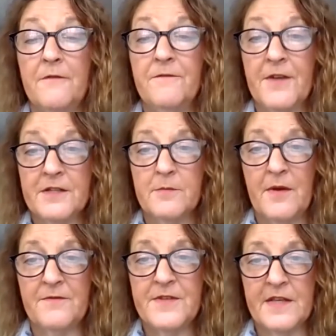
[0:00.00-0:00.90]
Victim
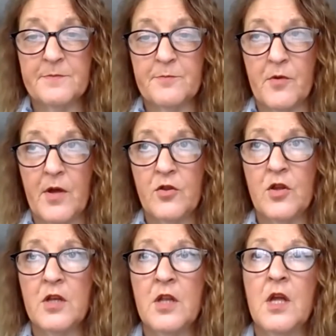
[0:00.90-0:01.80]
of Desperation.
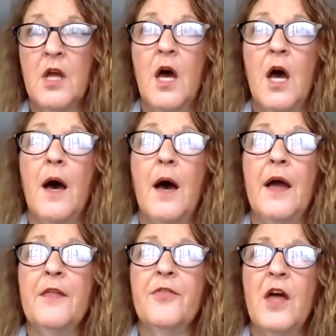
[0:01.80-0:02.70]
I
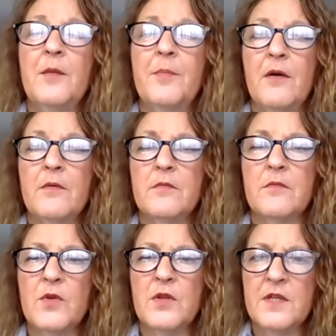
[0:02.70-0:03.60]
thought about
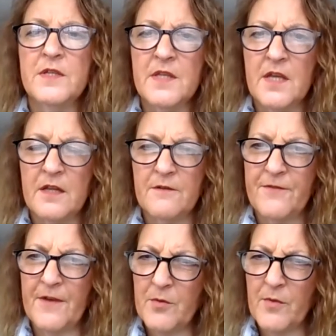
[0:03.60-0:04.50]
releasing it in
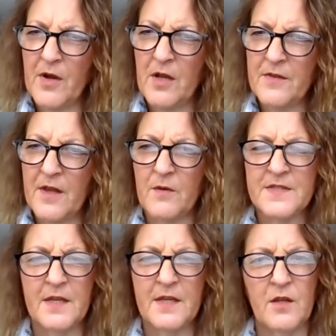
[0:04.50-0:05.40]
February. They always say,
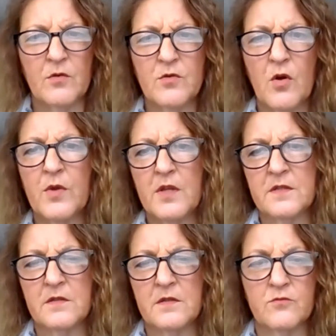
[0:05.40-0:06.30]
don't release
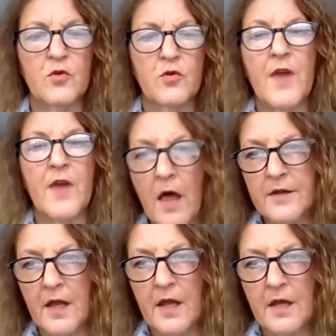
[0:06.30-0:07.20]
during the
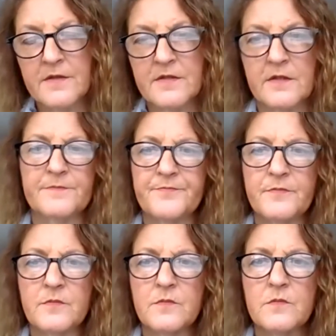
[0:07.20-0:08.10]
holidays and
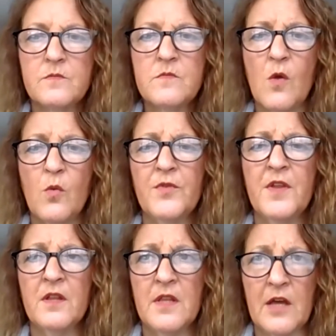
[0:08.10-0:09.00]
with
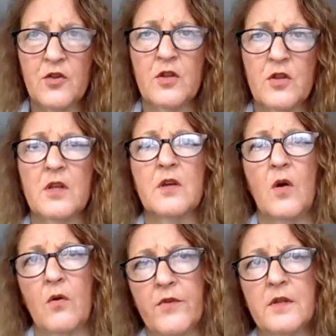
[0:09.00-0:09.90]
the election and
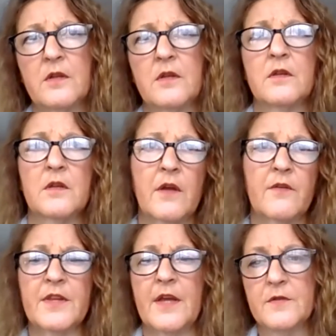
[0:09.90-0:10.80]
COVID and everything
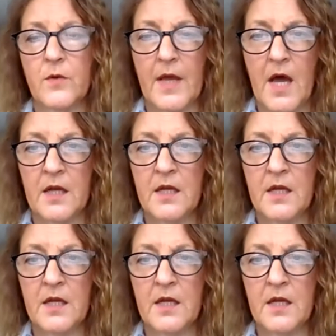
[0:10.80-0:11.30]
else going on.